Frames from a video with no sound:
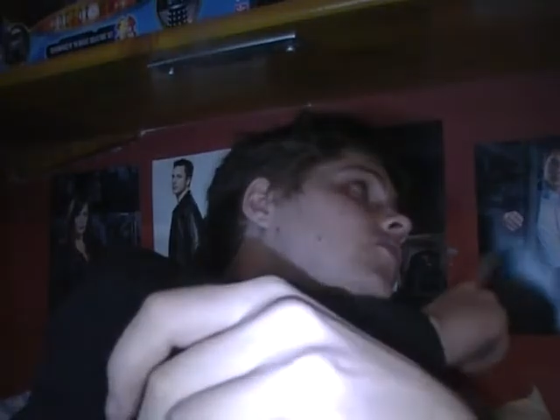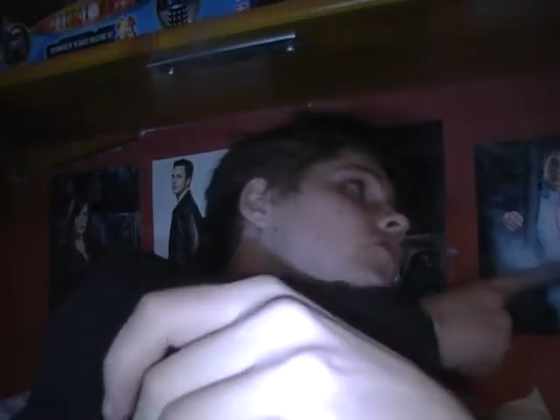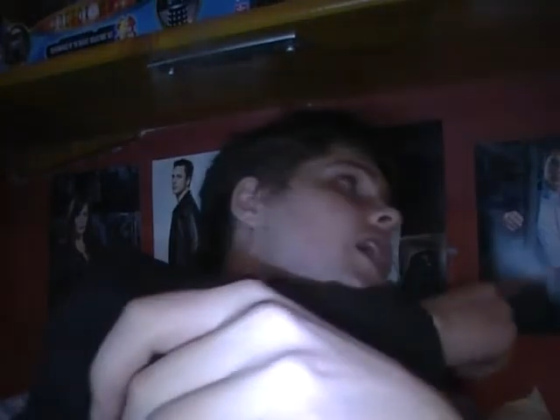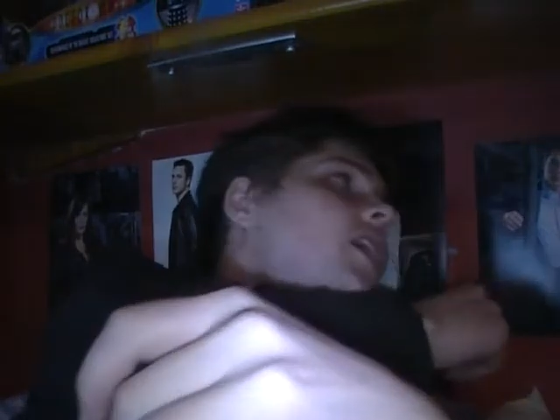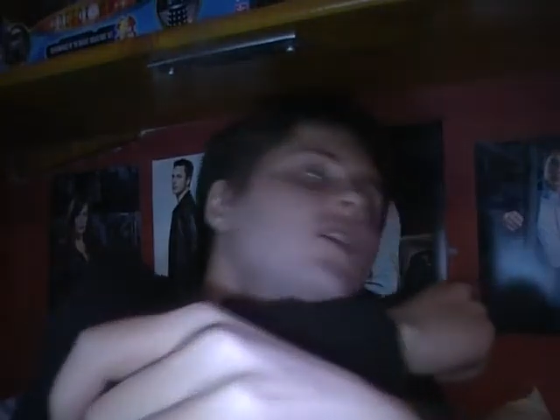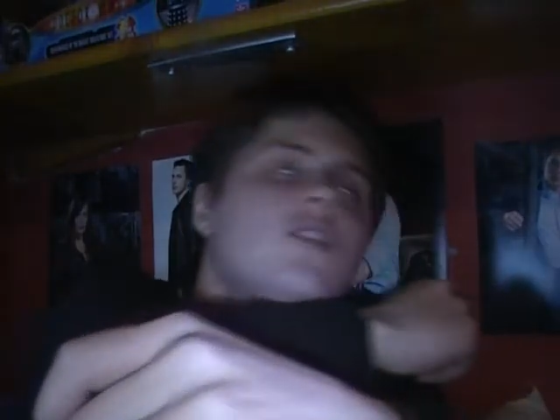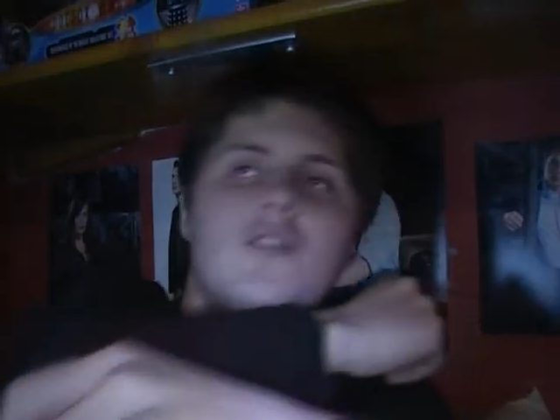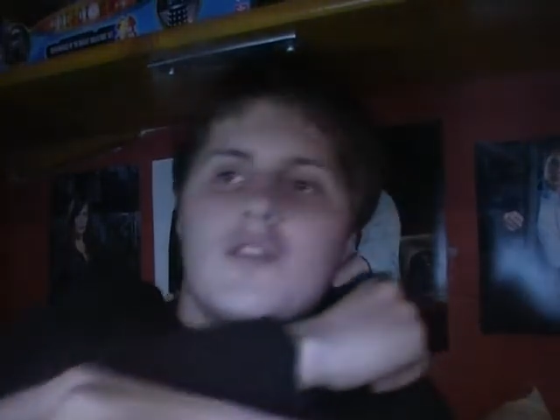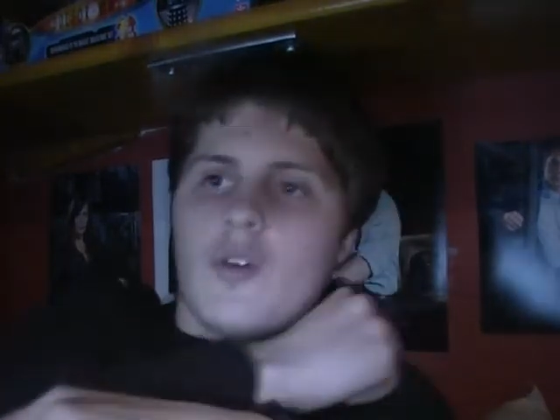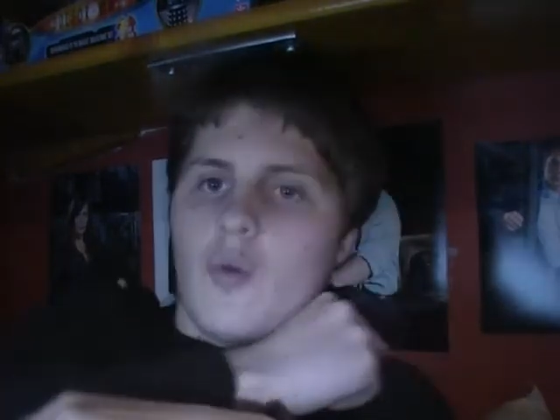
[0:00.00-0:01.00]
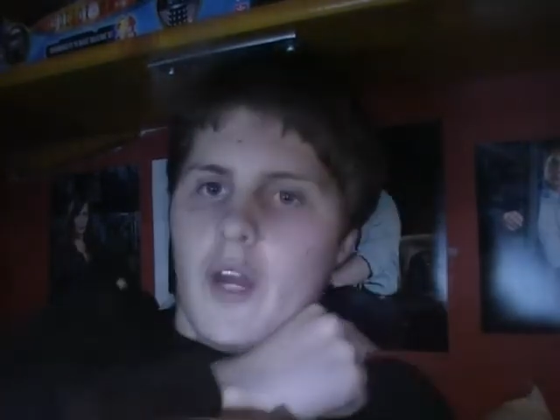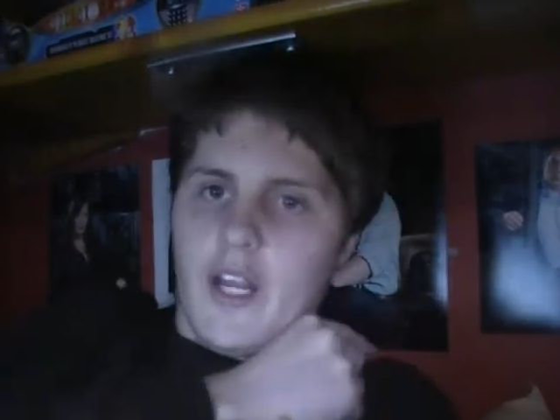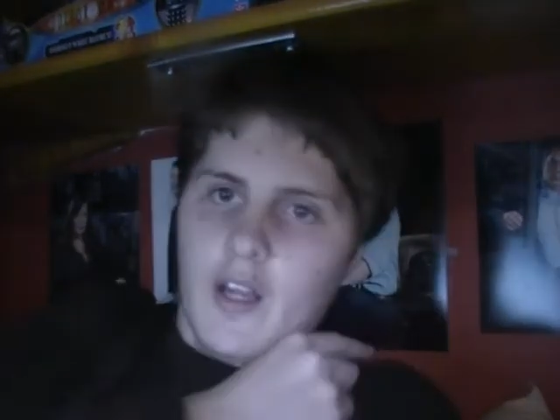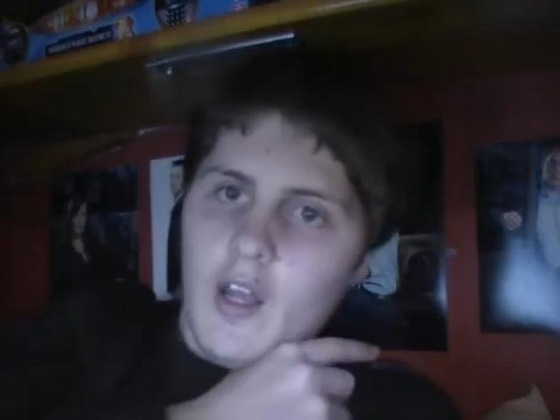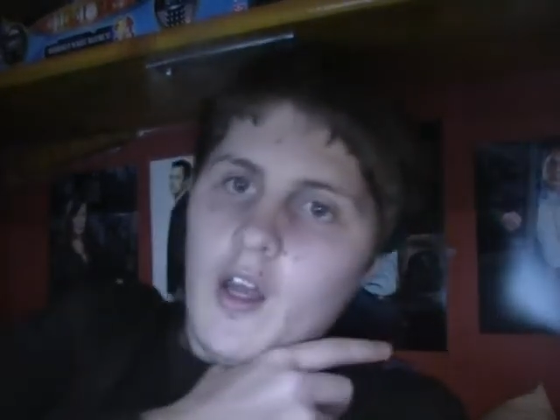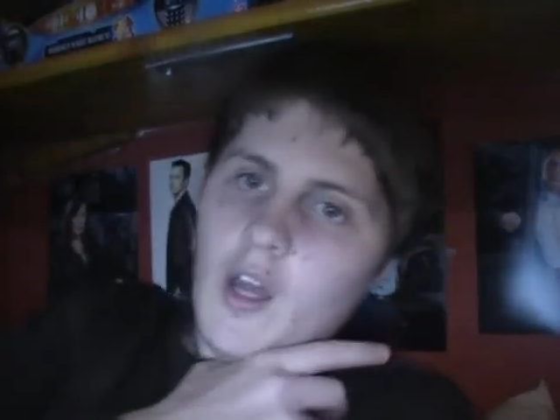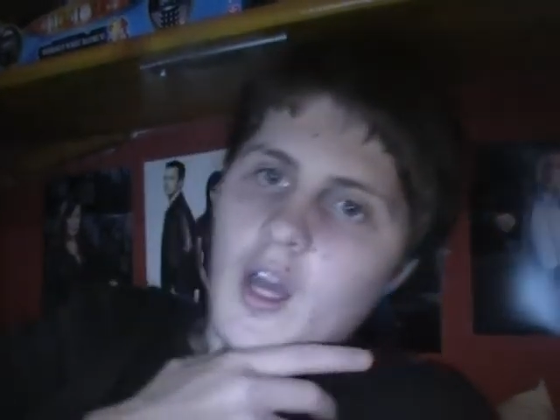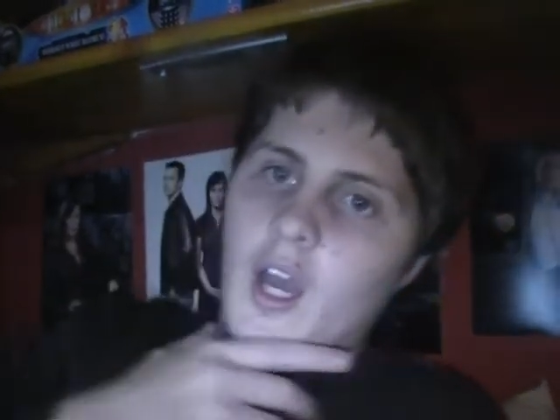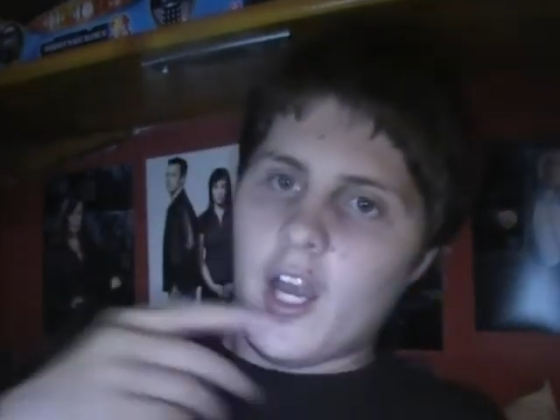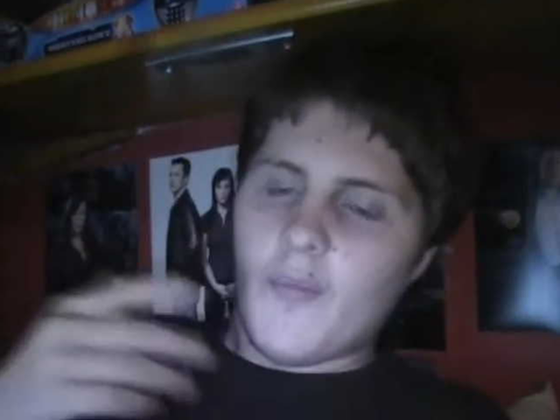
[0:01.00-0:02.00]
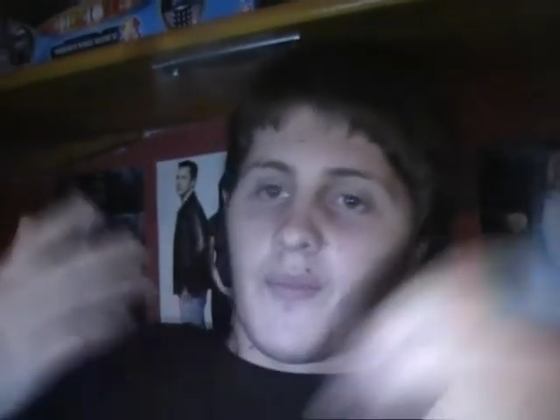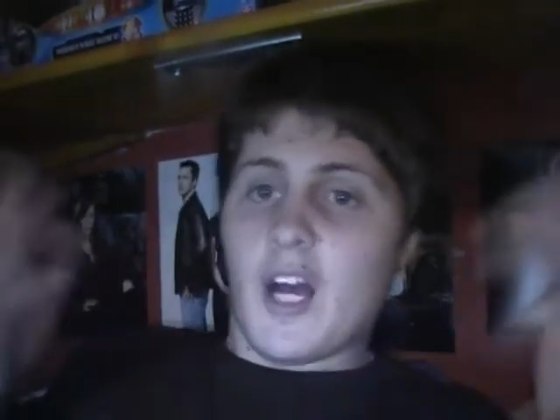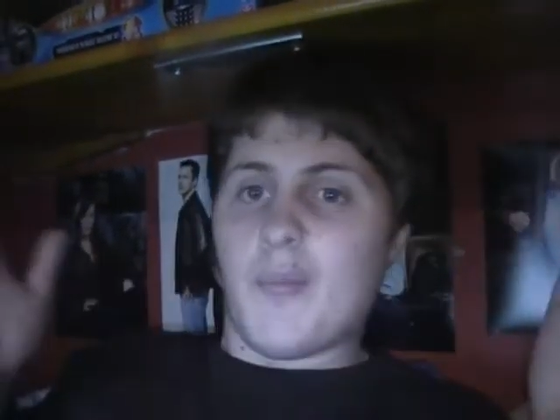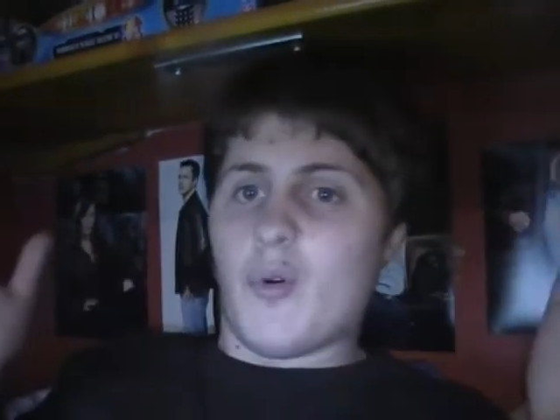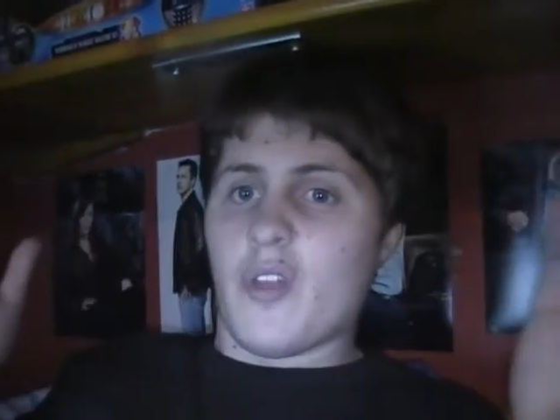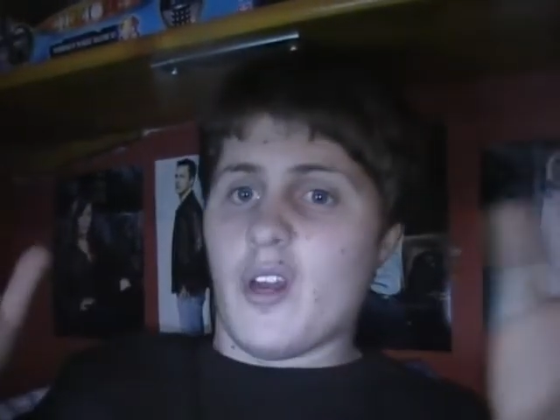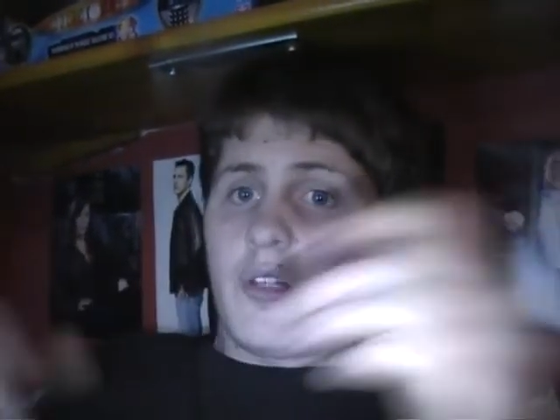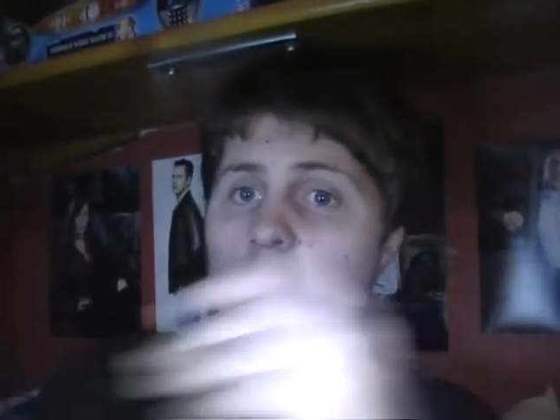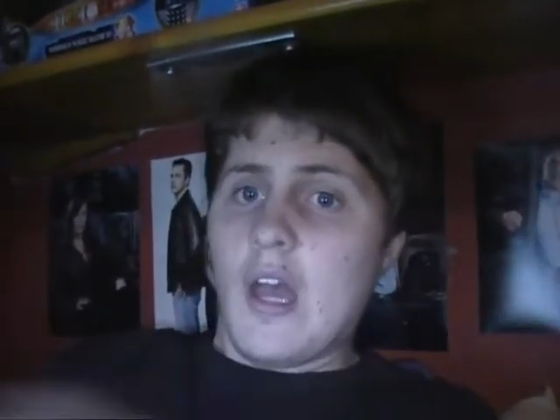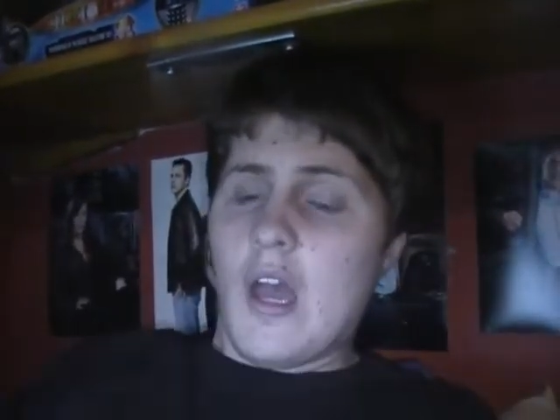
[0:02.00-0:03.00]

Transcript: Jack and Gwen. I bought those.